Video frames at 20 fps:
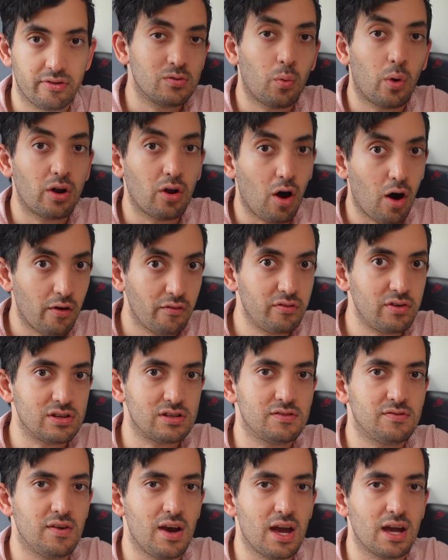One
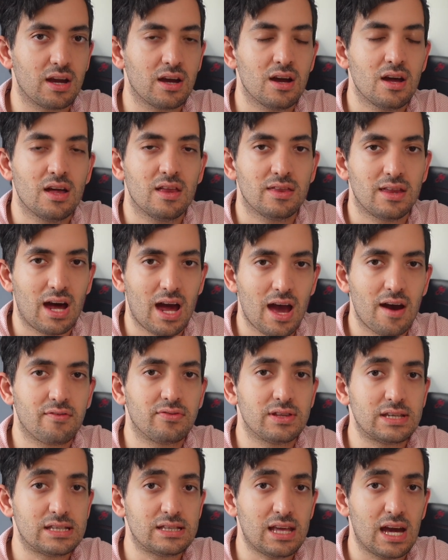obvious thing that I have
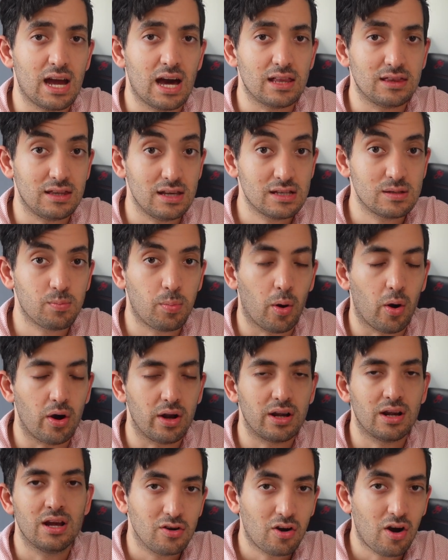to state at this
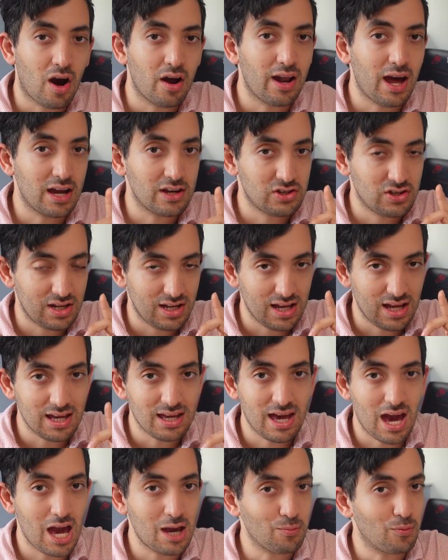point, you can't actually
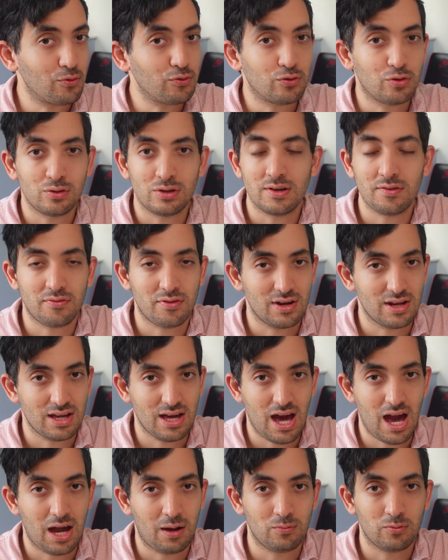game on two different
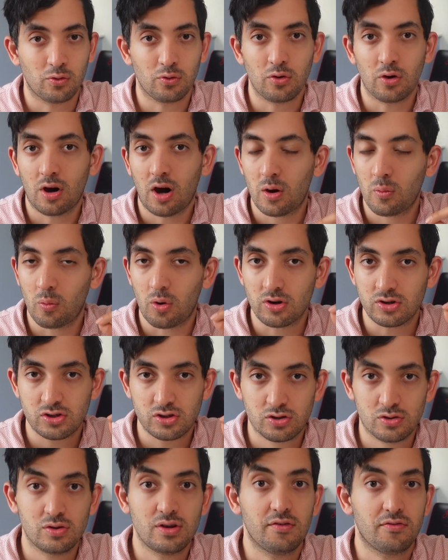games or you can't
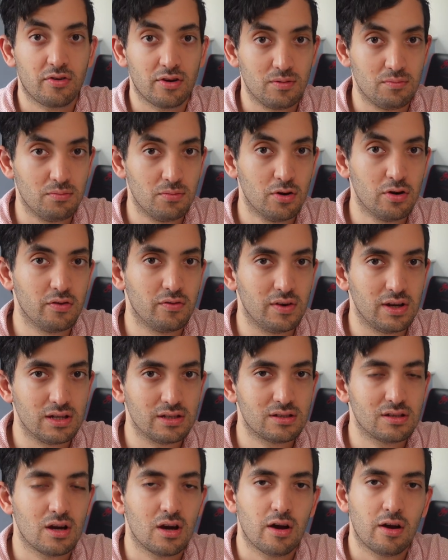watch two different
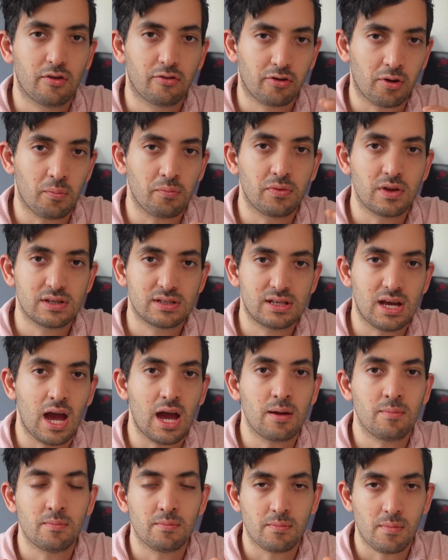movies from the
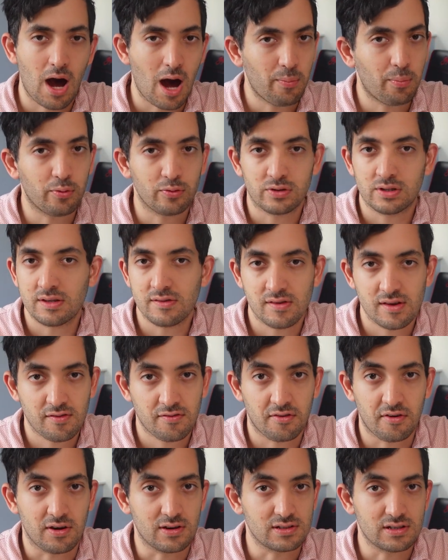same Apple TV,
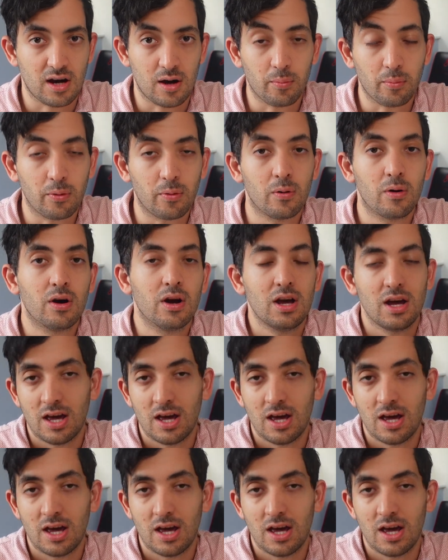for example.